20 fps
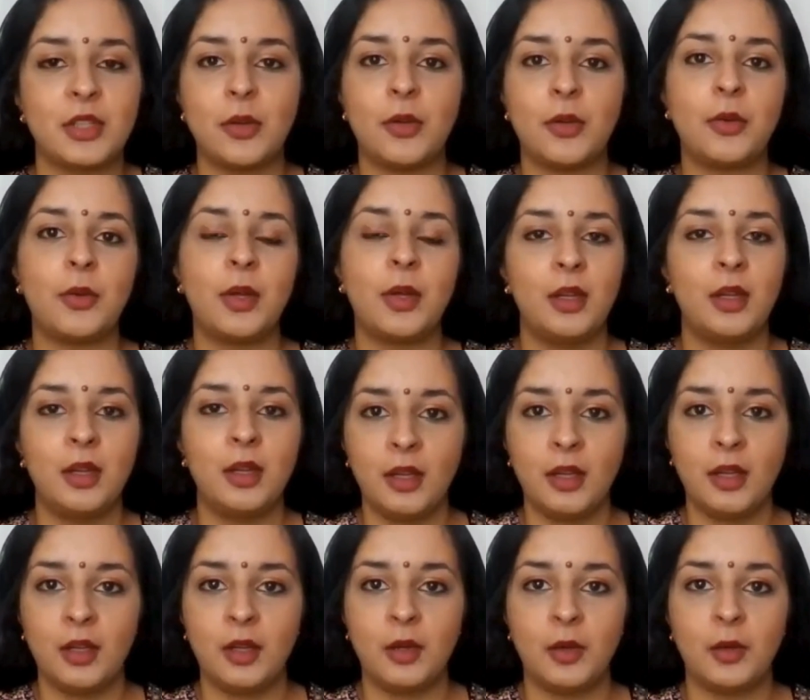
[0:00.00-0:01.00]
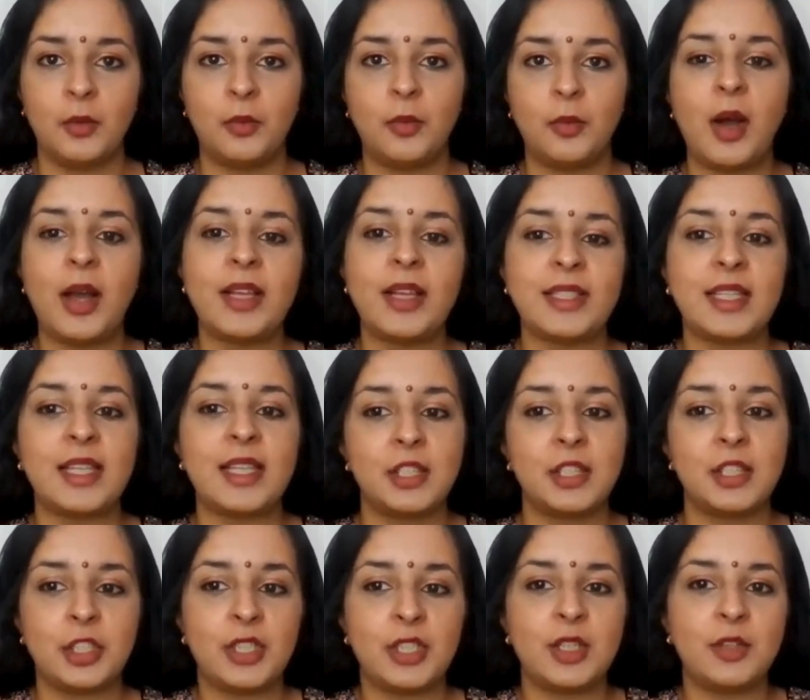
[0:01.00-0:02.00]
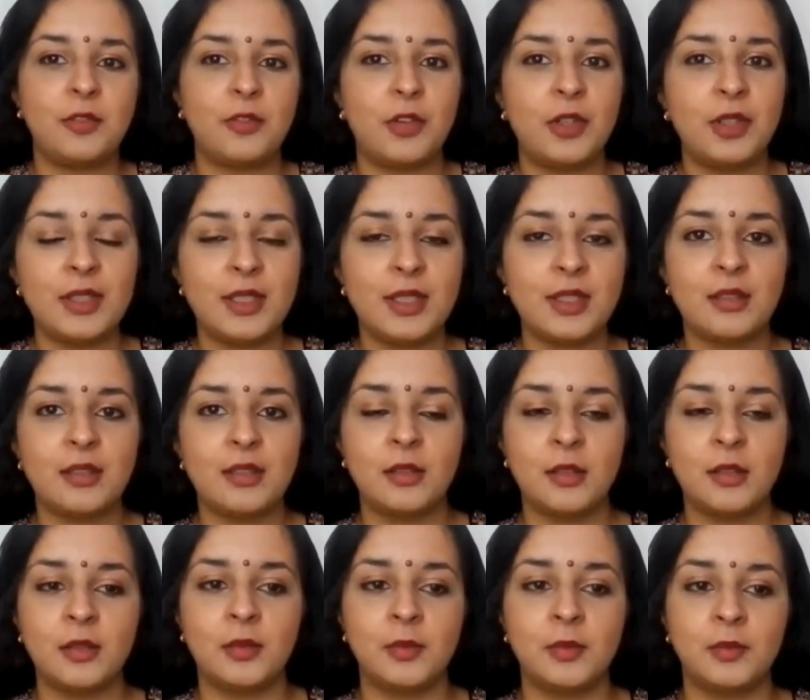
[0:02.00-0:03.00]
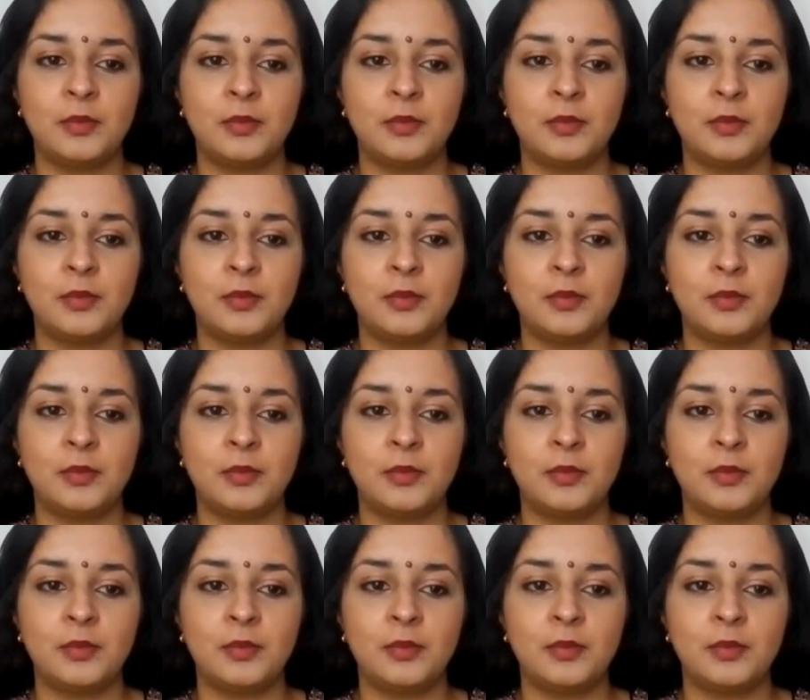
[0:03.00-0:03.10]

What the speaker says: So why is there such a difference?